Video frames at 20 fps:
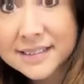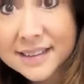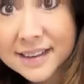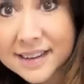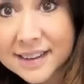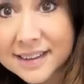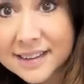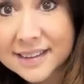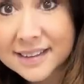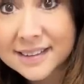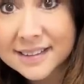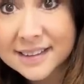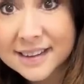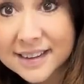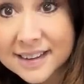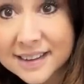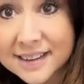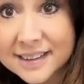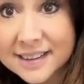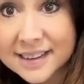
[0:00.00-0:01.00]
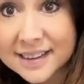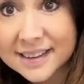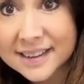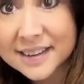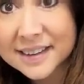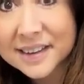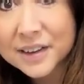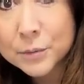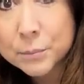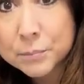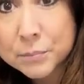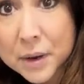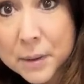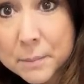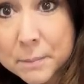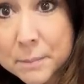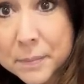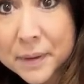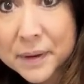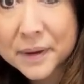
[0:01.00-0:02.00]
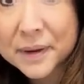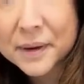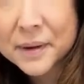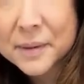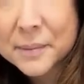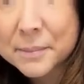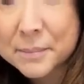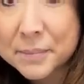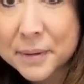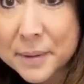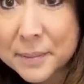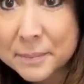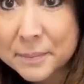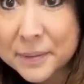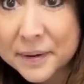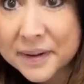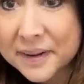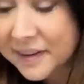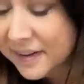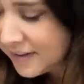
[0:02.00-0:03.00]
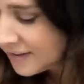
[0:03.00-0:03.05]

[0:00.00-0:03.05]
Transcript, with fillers: dun na na na. Bum bum bum bum.